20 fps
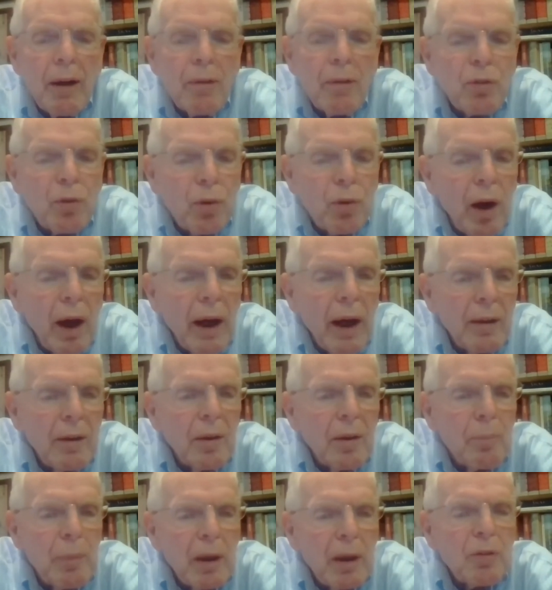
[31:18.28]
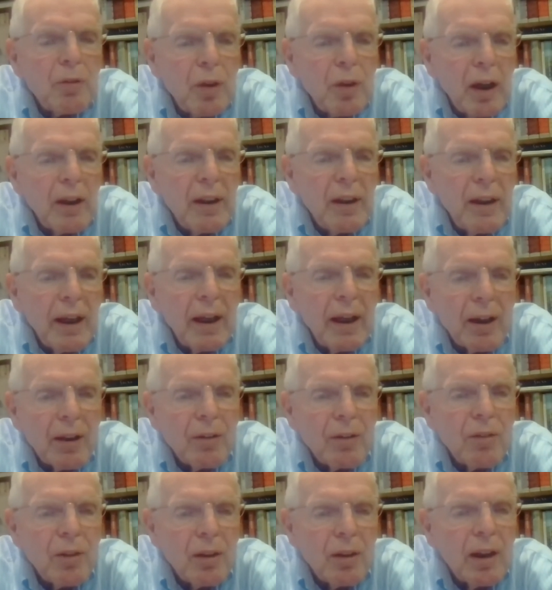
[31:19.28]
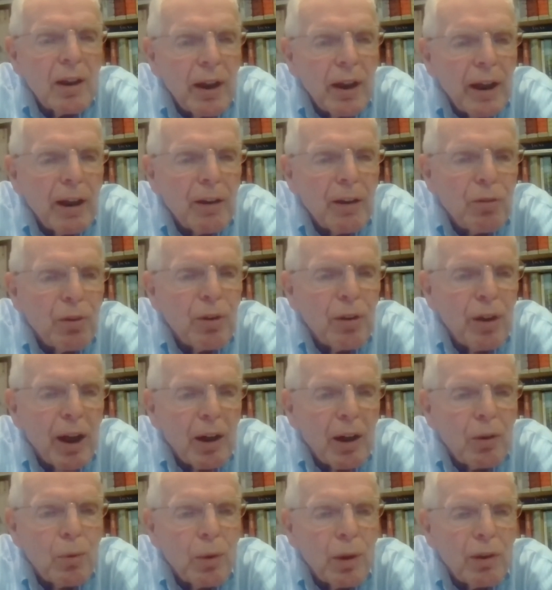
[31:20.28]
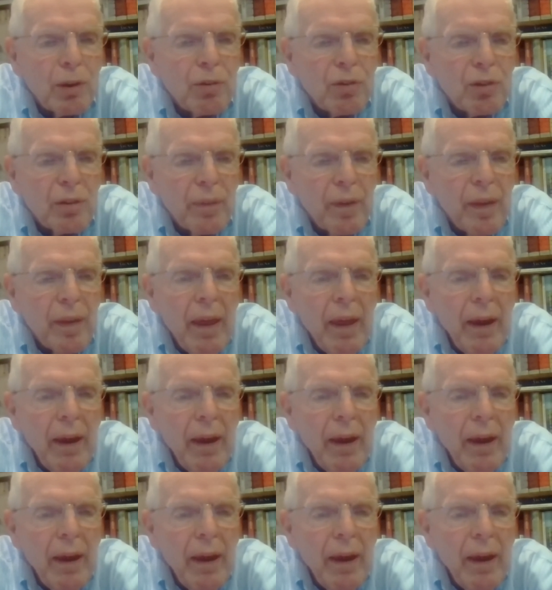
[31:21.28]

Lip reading: have tried the best I can to get an answer to that question.